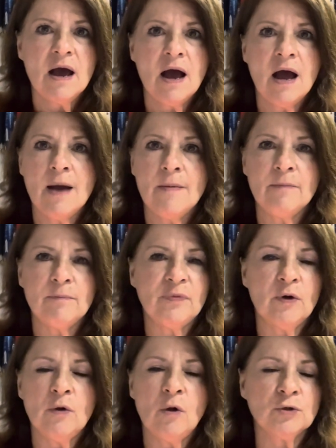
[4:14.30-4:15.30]

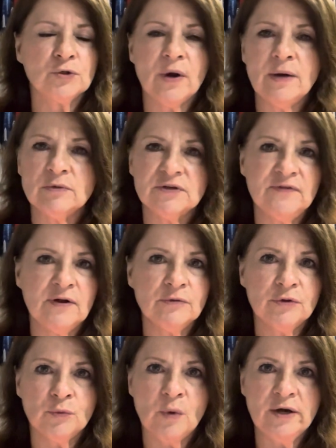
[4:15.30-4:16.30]
The whole train was filled
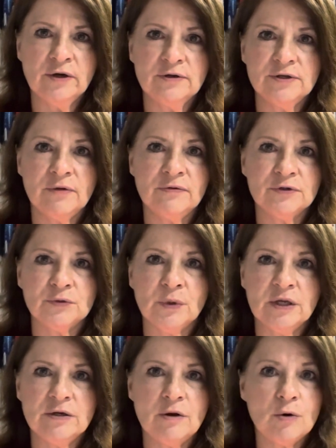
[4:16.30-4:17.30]
with runners, so there's
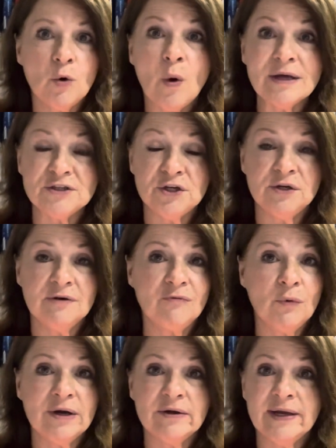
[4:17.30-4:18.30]
really no question of
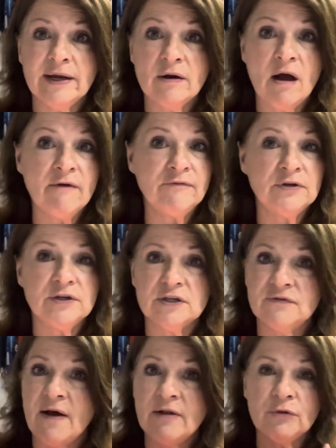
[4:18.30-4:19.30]
where to get off. You
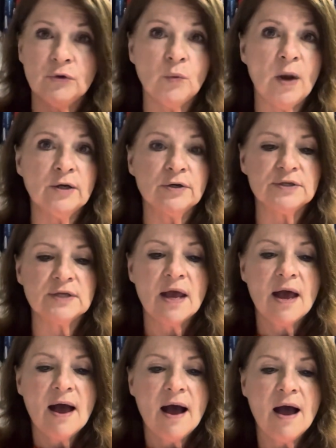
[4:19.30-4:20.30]
just follow the runners.
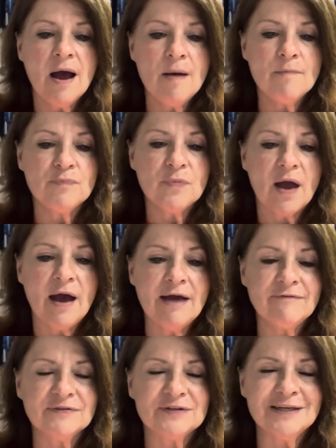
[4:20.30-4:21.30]

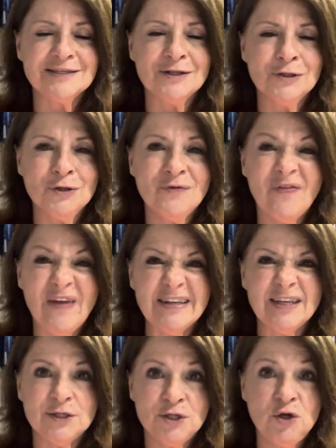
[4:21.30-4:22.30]
I've since learned that that's
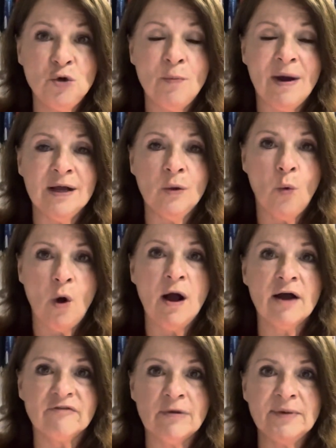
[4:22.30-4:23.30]
a 2-mile
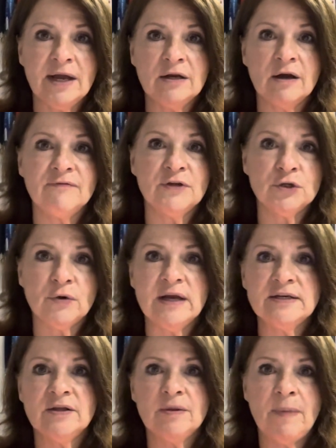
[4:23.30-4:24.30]
walk from getting off the train
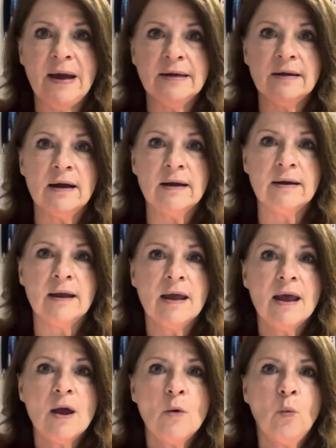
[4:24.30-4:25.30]
to the Pentagon.
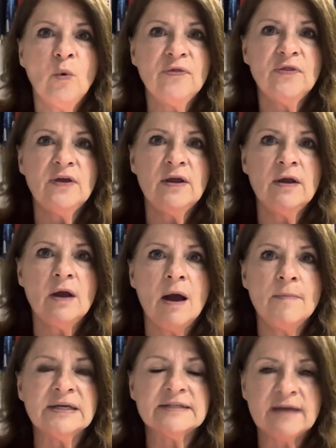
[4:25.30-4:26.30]
With the
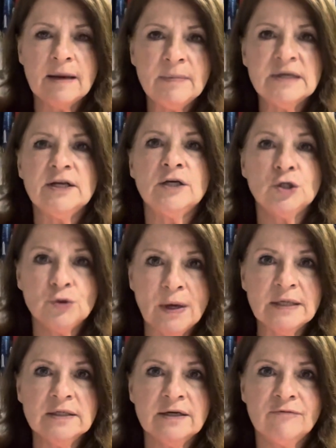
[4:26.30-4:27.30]
excitement and
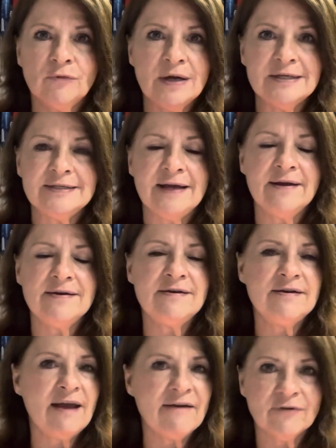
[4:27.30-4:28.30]
adrenaline of race day, I
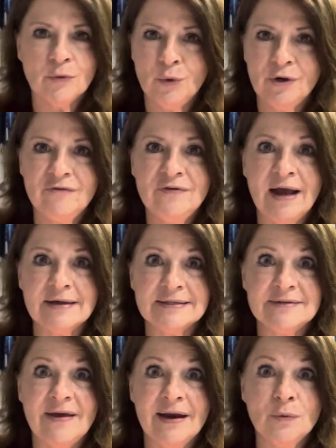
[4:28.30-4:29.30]
never would have
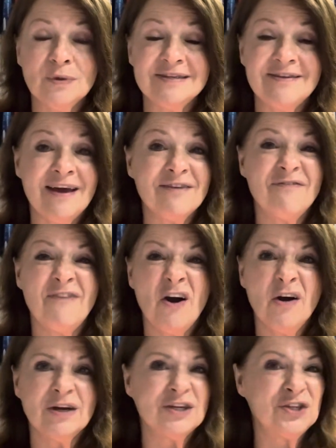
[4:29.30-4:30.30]
guessed that it was that
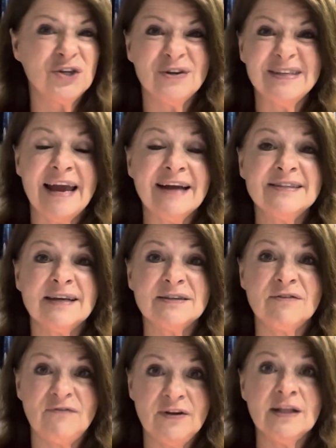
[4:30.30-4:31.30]
far. It sure as heck
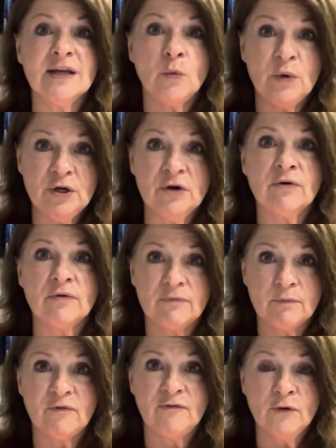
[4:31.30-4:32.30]
doesn't feel like when you're
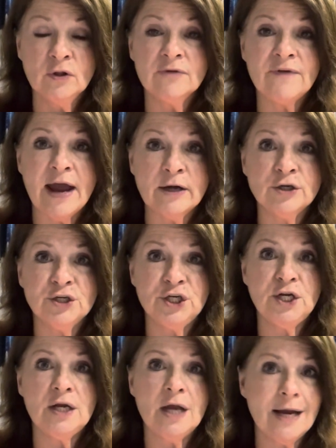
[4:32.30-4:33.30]
full of
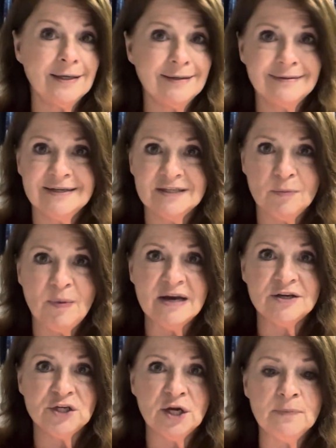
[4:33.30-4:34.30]
energy and
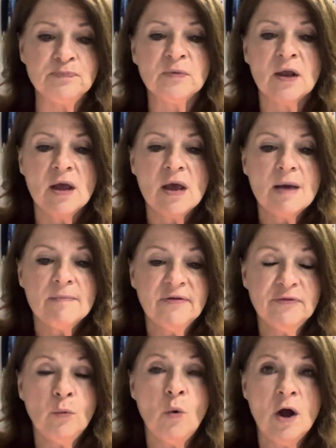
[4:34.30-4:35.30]
anticipation. But
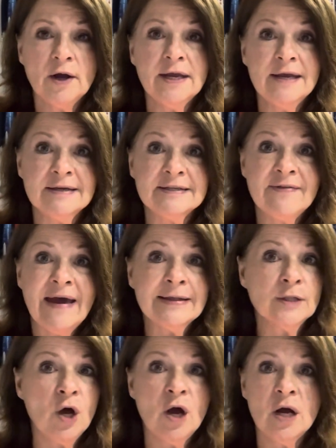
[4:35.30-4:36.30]
the walk is that
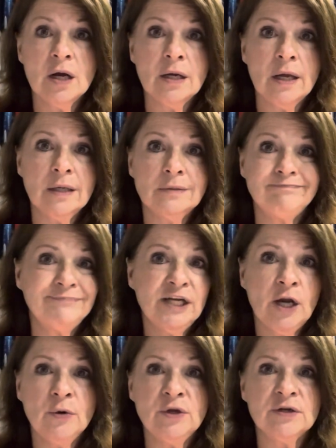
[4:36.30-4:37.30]
long, and
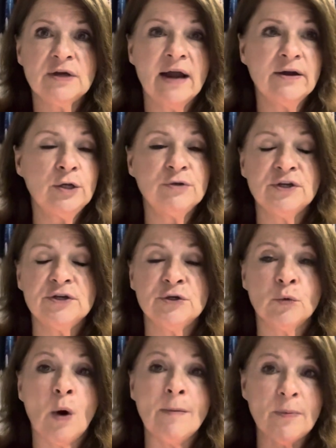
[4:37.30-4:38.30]
you kind of use it as
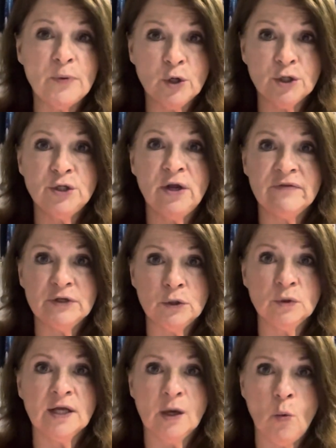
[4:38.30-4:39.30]
your warm-up. You could even do a
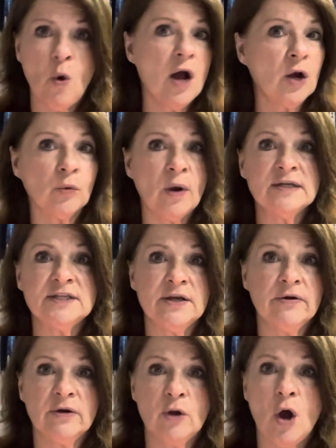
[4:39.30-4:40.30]
little walk runs
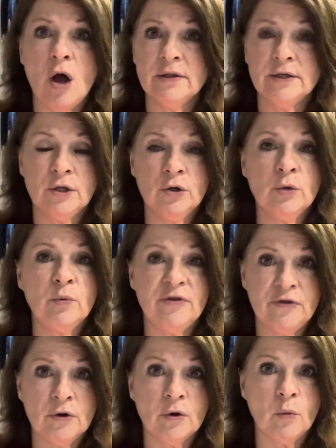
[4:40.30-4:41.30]
there and call it good
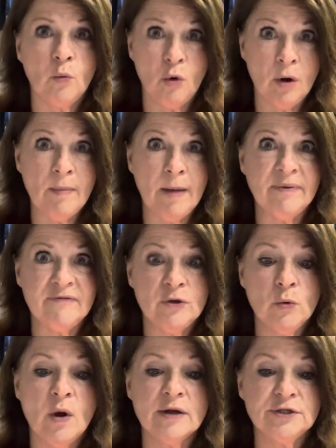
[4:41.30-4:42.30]
with your warm-up if
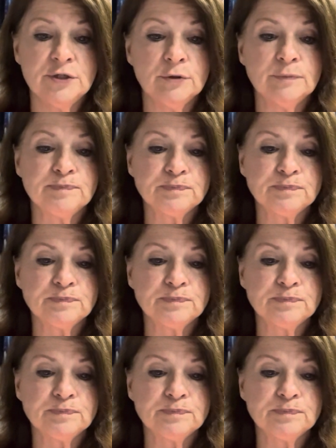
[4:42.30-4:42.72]
you want to.